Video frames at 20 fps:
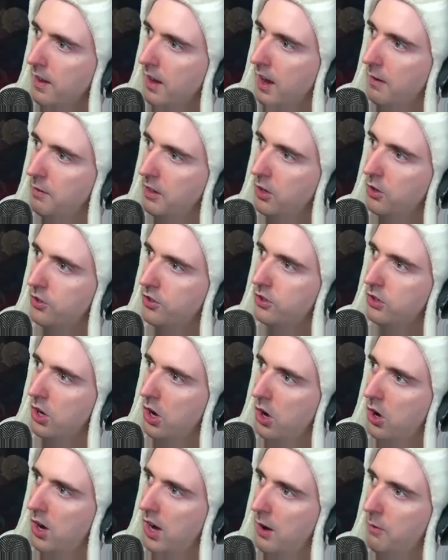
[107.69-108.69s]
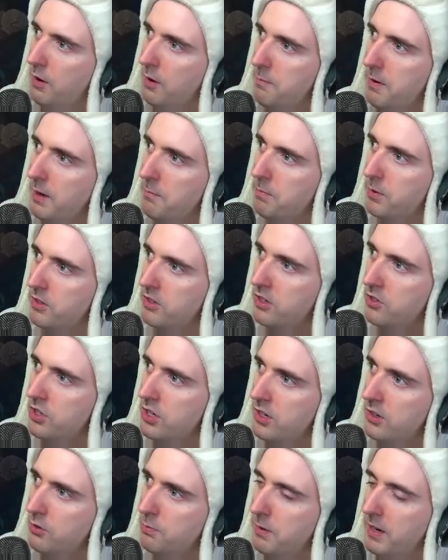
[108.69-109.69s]
I'm a little slow. I want to be in
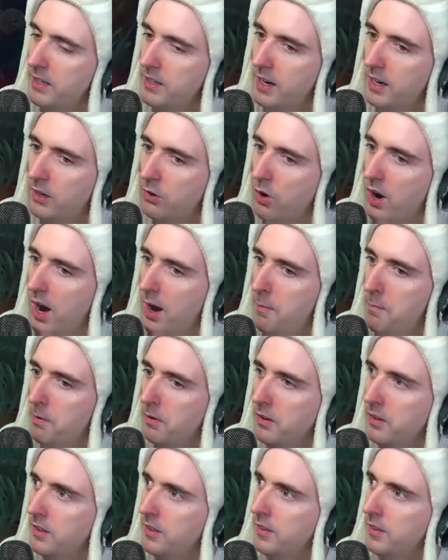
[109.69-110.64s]
position to smite that crab.